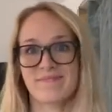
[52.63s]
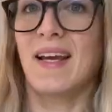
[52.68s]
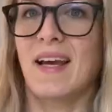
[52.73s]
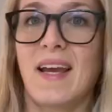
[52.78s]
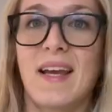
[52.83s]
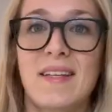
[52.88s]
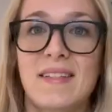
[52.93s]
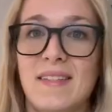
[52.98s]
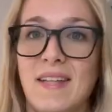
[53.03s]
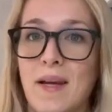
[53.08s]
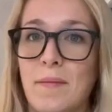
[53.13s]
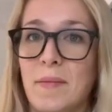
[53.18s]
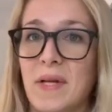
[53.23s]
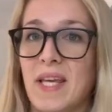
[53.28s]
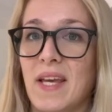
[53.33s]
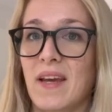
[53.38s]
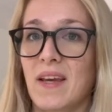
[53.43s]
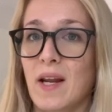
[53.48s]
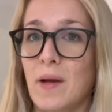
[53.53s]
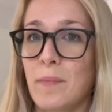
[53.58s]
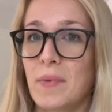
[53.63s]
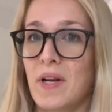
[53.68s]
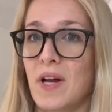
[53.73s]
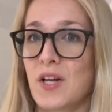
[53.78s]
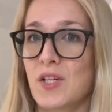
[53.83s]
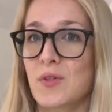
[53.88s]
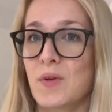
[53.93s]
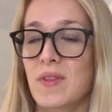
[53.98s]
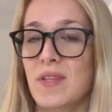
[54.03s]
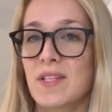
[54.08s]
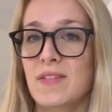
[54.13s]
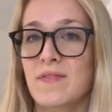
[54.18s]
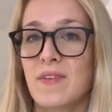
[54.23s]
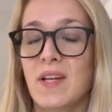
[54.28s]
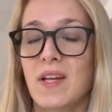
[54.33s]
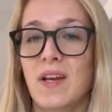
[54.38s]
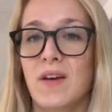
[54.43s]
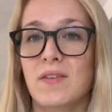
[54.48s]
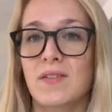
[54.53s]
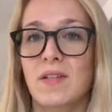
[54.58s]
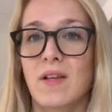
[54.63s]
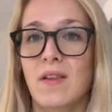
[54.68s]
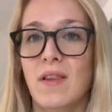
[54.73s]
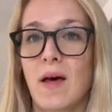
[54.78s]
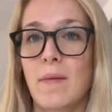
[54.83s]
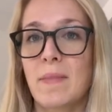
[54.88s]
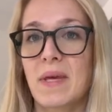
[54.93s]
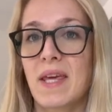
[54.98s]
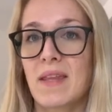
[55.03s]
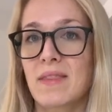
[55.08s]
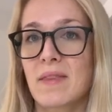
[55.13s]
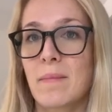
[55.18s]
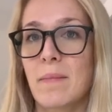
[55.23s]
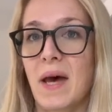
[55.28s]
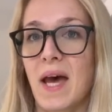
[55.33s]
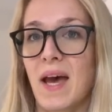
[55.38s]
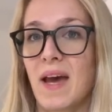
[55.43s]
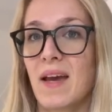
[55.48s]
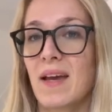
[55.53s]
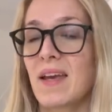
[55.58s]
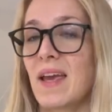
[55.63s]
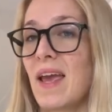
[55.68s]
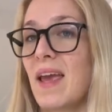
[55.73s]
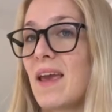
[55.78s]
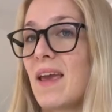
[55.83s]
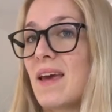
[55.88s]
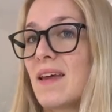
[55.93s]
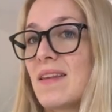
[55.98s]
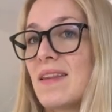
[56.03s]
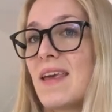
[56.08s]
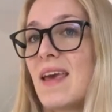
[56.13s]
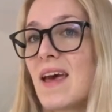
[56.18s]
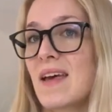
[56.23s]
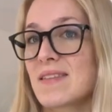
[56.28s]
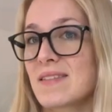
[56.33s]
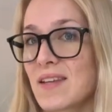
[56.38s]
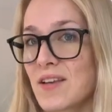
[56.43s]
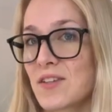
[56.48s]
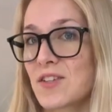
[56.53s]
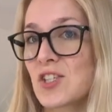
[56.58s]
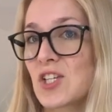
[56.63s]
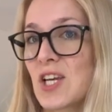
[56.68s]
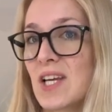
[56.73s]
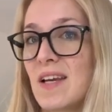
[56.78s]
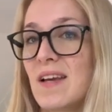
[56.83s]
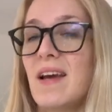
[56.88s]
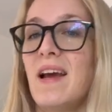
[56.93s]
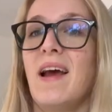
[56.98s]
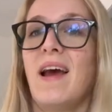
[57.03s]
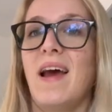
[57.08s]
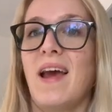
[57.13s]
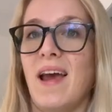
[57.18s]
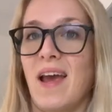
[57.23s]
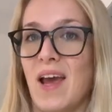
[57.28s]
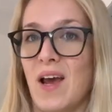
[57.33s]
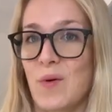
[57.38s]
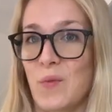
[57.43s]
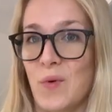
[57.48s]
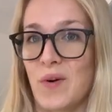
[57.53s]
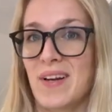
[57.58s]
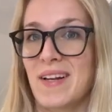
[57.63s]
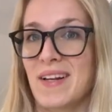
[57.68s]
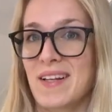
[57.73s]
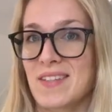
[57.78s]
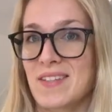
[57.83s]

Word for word: It's time to kick it up a notch with this video. So let me get the bag and the SLG and we're gonna get